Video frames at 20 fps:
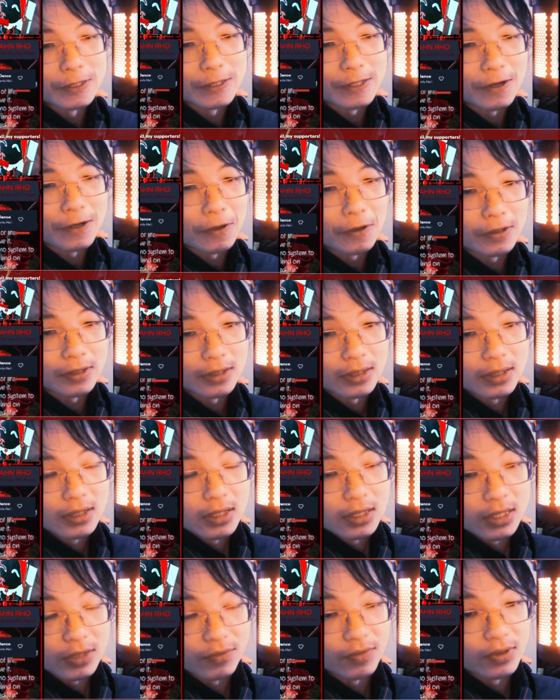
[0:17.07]
all the
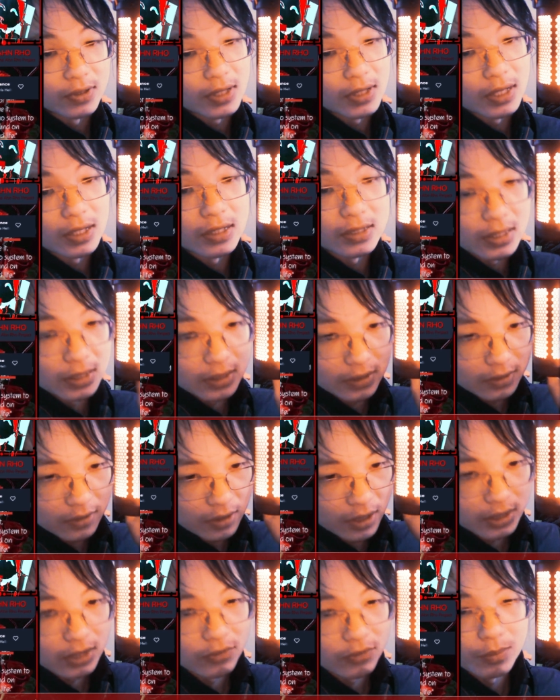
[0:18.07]
different things and the
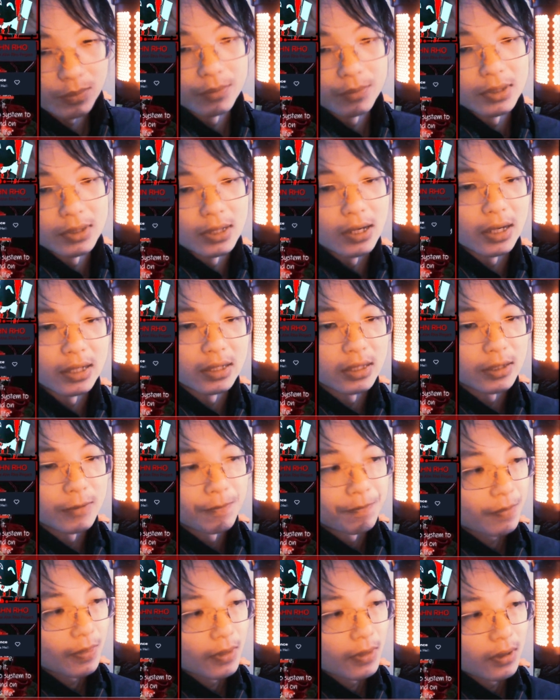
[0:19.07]
thought that we put behind it.
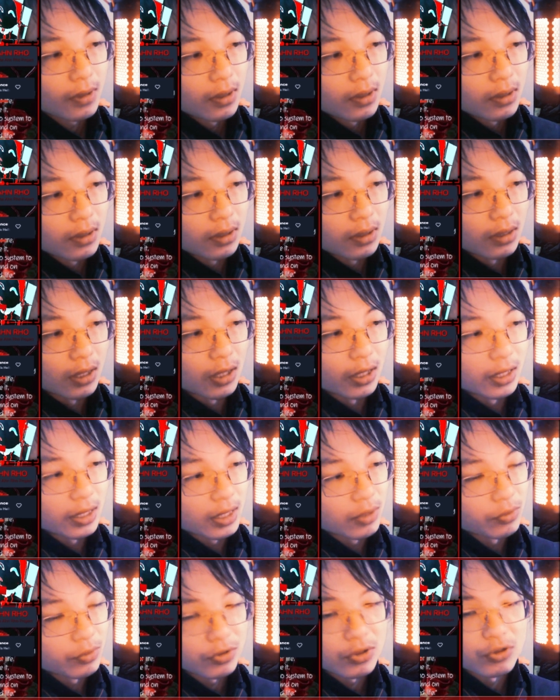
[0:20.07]
Again,
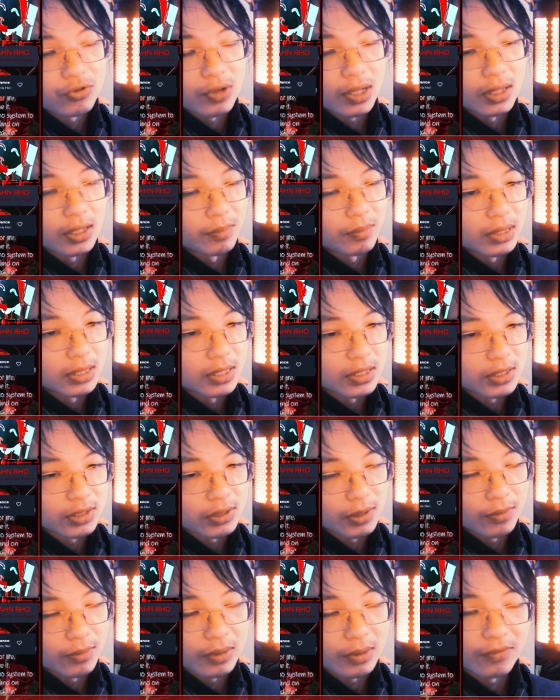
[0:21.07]
we're going to try to limit this to
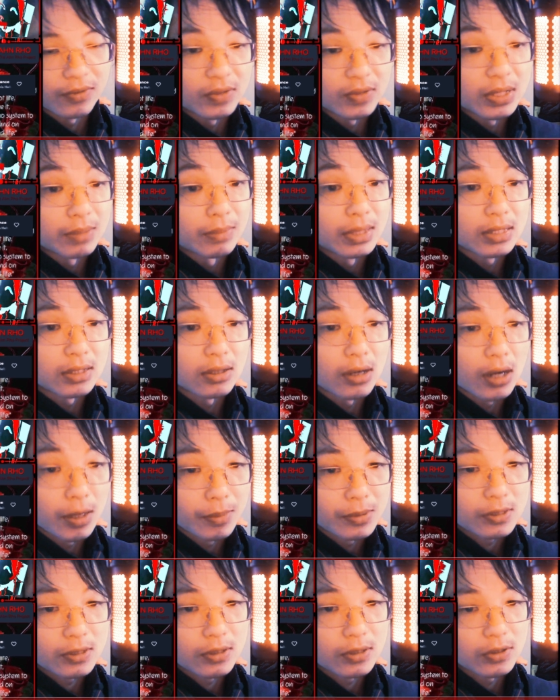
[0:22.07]
about 15 minutes
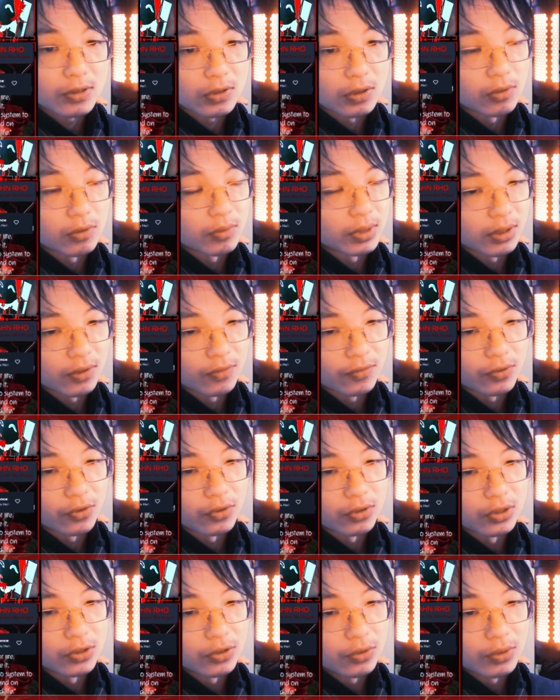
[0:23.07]
tops. So without further
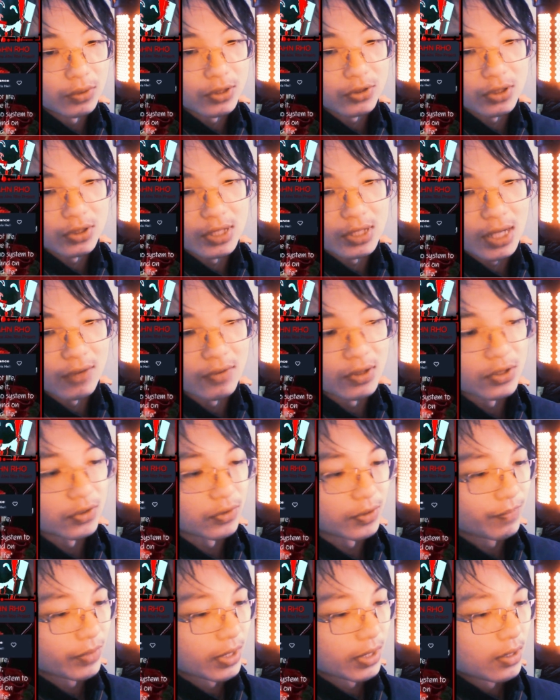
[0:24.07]
ado, let's just dive into it.
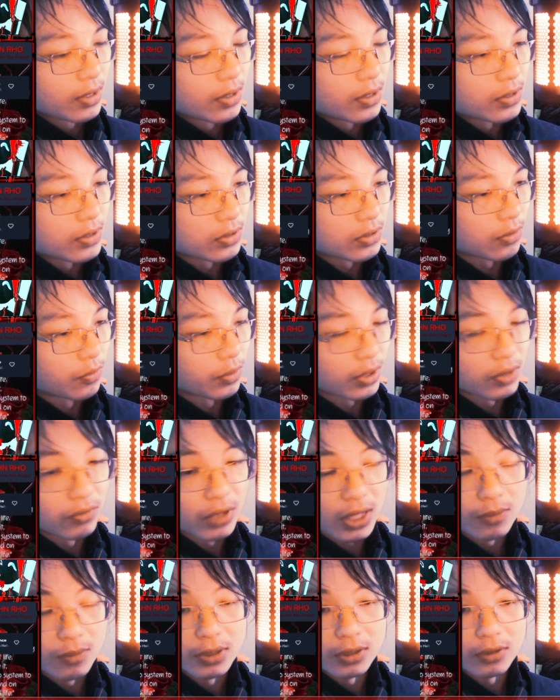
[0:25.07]
So we're going
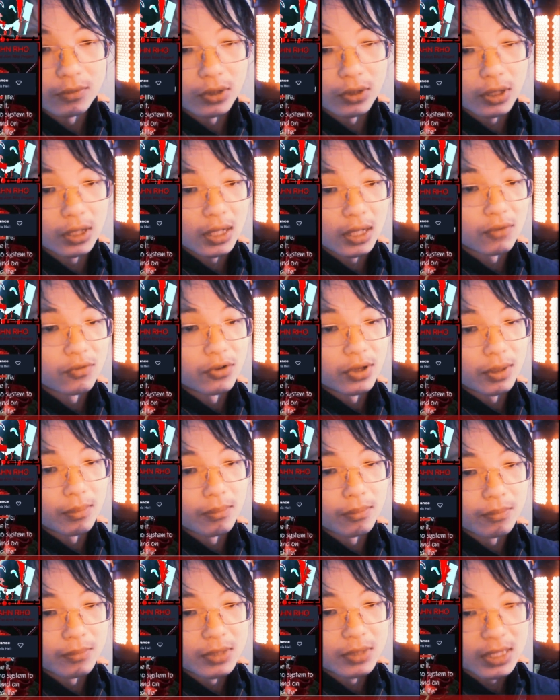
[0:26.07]
to cover them
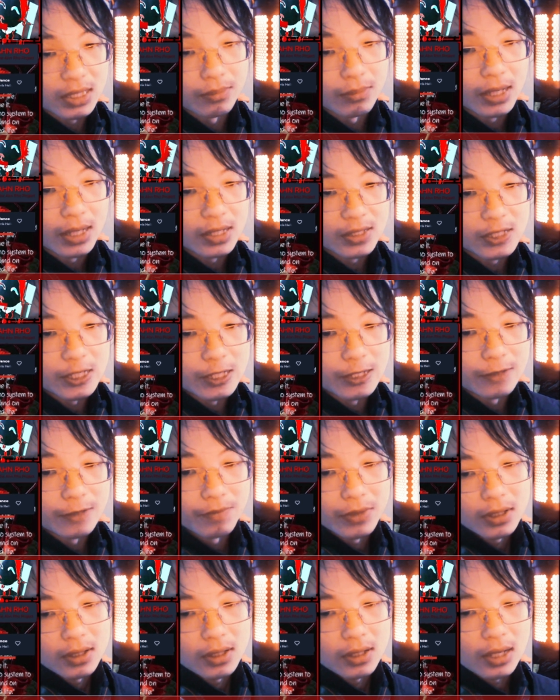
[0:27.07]
scene by scene,
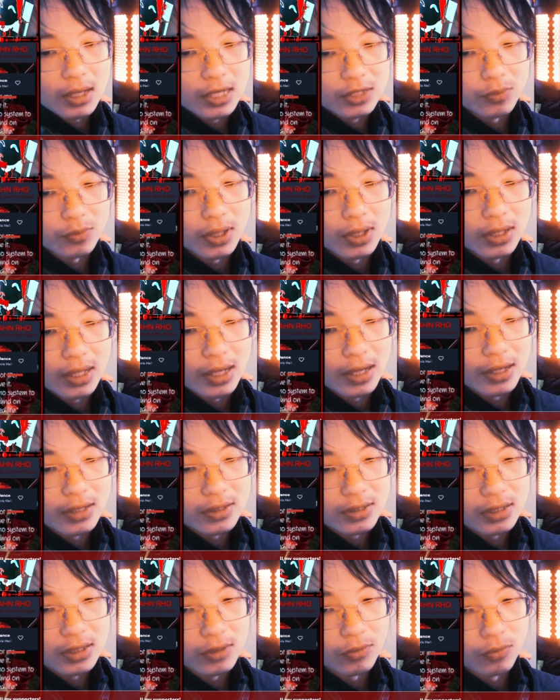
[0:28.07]
as well as
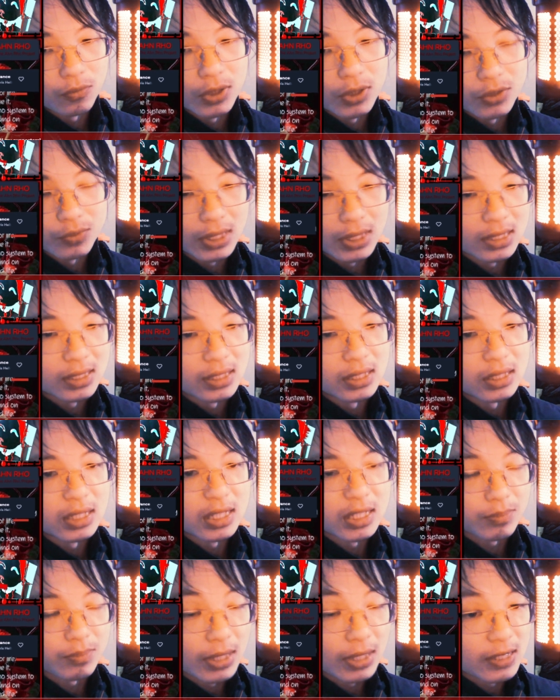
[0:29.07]
once we get to the
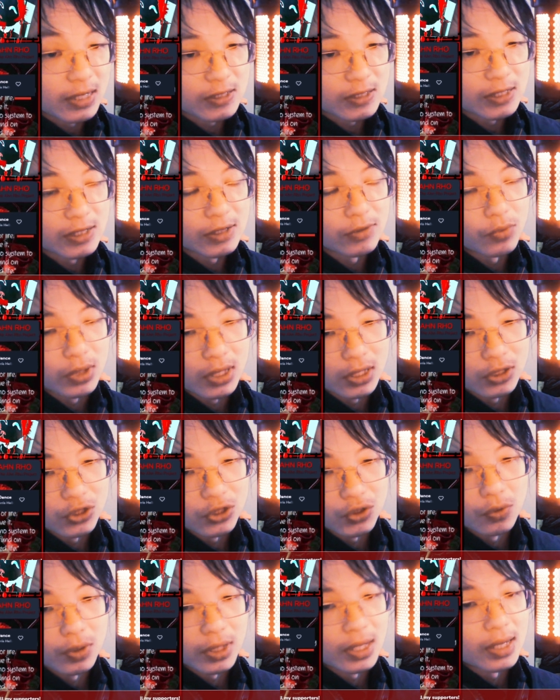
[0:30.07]
display scene, we can
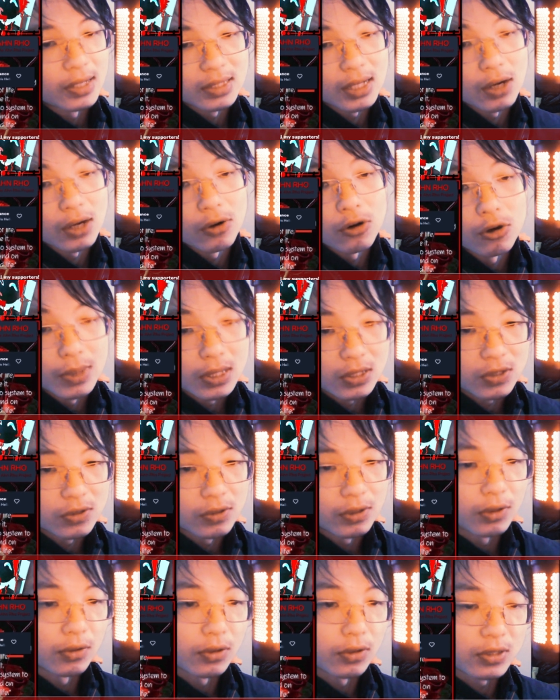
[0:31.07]
showcase how OBS
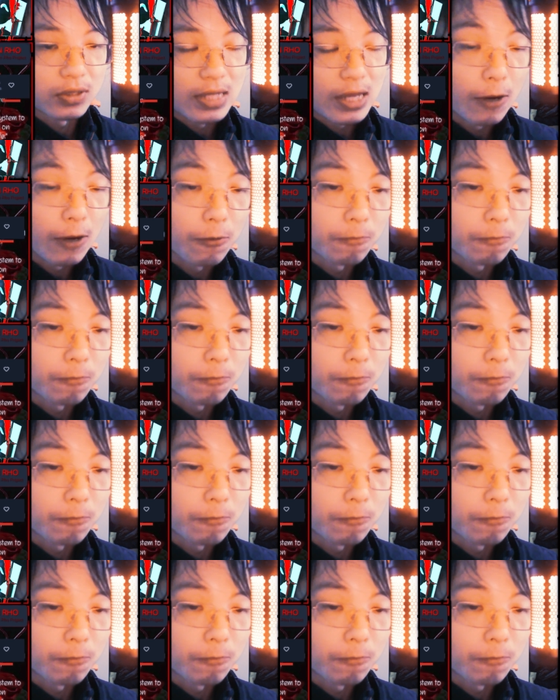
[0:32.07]
Studio looks now.